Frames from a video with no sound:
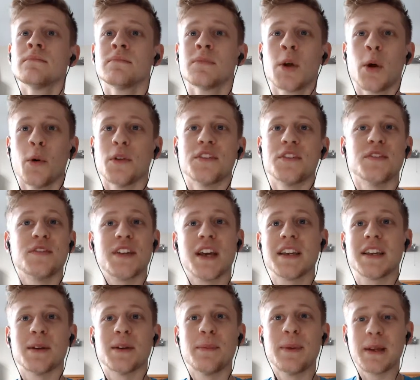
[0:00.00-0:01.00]
once you've
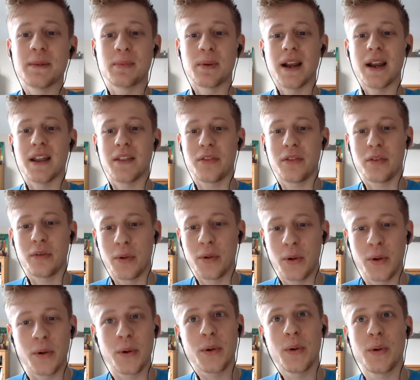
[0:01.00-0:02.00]
taken a big breath,
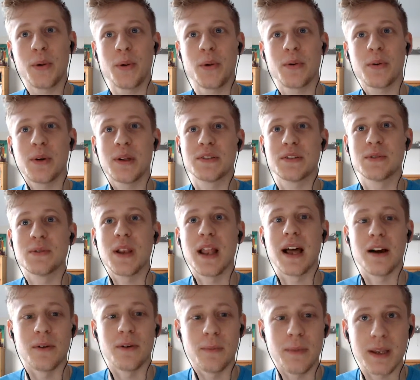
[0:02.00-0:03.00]
it's all
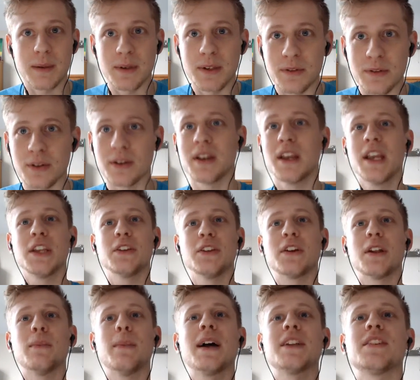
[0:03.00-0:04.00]
out. Maybe you
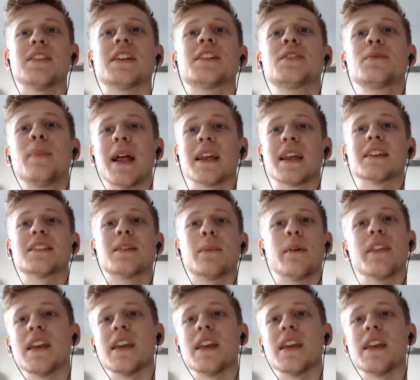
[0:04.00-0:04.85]
can imagine expelling some of the